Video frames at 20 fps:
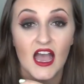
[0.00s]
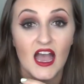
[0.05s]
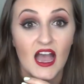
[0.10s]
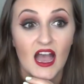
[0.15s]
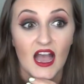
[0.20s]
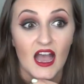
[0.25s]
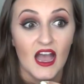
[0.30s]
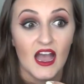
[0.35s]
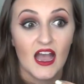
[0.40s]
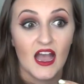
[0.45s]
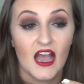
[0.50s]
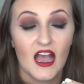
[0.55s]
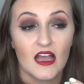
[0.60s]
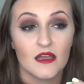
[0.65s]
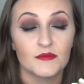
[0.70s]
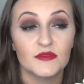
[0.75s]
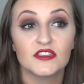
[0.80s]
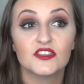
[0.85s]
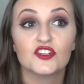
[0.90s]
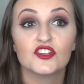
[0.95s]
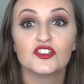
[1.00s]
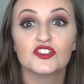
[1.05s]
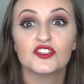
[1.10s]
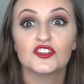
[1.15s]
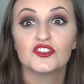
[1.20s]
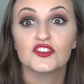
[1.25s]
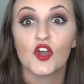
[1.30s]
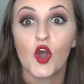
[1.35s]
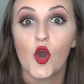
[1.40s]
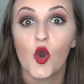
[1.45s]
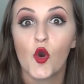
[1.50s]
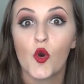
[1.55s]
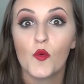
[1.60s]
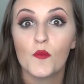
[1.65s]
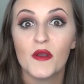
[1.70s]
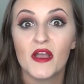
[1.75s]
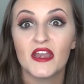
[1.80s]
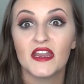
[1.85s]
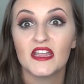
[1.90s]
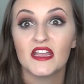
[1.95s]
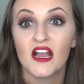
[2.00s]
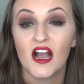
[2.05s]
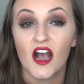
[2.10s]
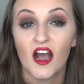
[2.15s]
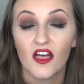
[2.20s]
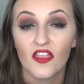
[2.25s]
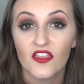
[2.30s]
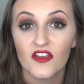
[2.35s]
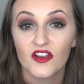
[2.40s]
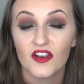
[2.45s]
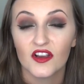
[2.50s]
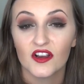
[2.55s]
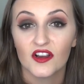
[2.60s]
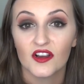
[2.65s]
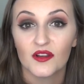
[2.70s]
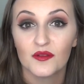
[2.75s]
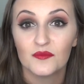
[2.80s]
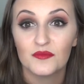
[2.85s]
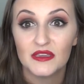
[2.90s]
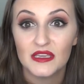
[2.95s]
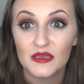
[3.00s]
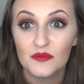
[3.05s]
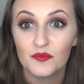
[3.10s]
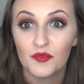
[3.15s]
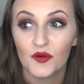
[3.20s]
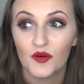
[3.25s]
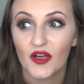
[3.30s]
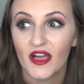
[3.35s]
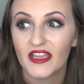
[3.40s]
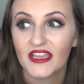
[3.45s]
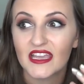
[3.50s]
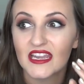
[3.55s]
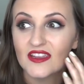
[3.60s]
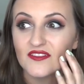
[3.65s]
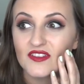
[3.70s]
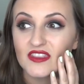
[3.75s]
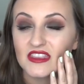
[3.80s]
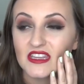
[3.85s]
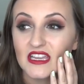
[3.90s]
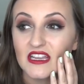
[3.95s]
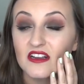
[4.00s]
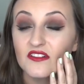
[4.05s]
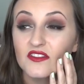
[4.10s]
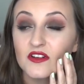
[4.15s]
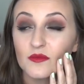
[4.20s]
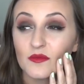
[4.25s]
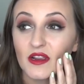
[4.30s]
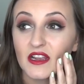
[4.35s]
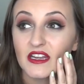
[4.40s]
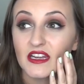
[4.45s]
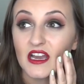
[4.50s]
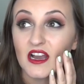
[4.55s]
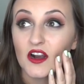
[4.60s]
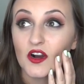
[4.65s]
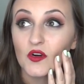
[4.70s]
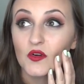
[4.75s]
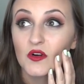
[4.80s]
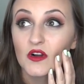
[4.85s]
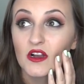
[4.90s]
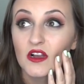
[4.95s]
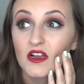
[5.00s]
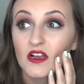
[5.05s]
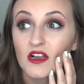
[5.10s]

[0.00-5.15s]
I, I mean there's so many other people. I can't even think of them right now.